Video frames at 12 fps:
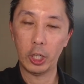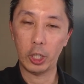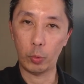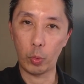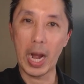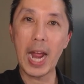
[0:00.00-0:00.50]

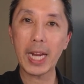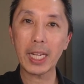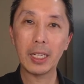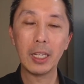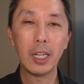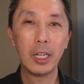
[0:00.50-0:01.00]

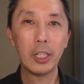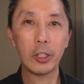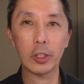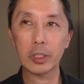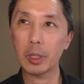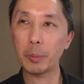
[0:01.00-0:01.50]
rack,
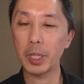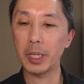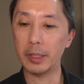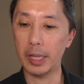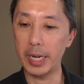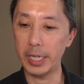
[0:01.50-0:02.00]
something
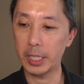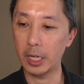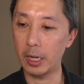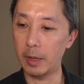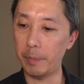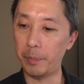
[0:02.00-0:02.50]
like
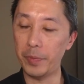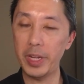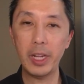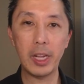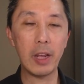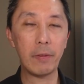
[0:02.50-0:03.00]

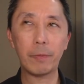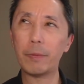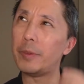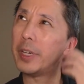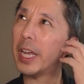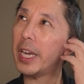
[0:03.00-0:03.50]

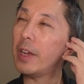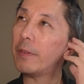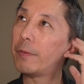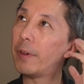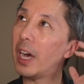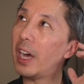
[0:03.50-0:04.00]
not
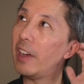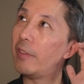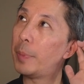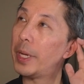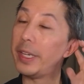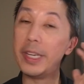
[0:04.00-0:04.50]
F5,
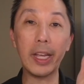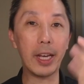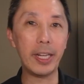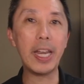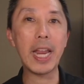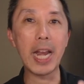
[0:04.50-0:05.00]
but a
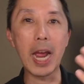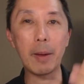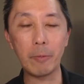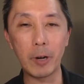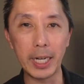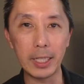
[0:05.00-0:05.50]
NetApp,
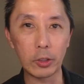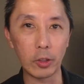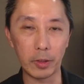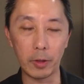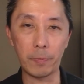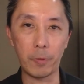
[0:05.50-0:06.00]
right? So
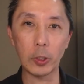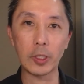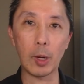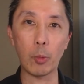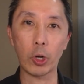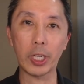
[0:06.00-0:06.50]
the folks
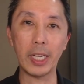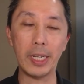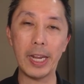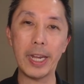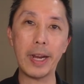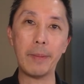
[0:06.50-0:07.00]
that work at
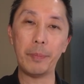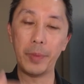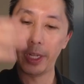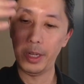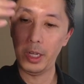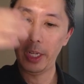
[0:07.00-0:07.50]
NetApp,
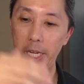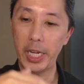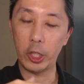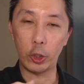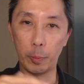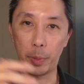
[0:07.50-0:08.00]

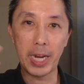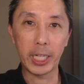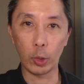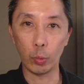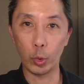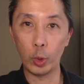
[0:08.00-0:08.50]
and you're buying a
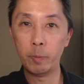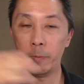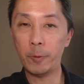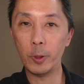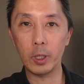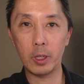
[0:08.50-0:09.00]
room
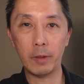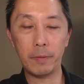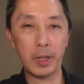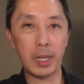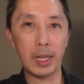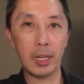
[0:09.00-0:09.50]
full
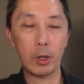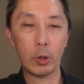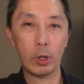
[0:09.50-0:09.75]
of